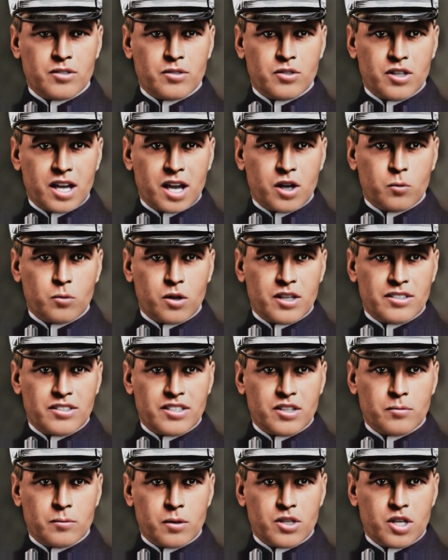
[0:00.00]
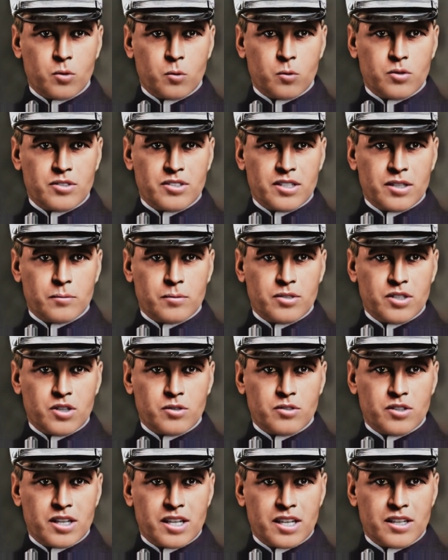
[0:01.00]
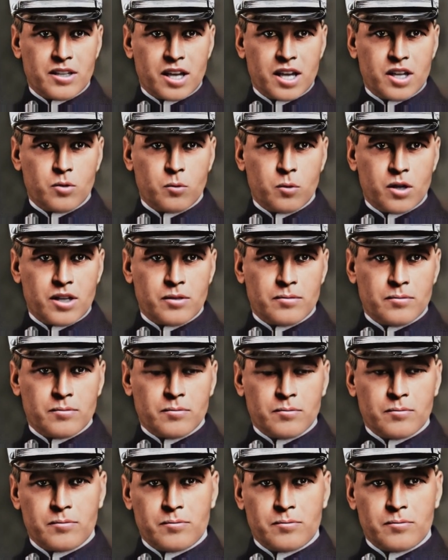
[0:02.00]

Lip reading: father now rests at Beechwood Cemetery in Ottawa.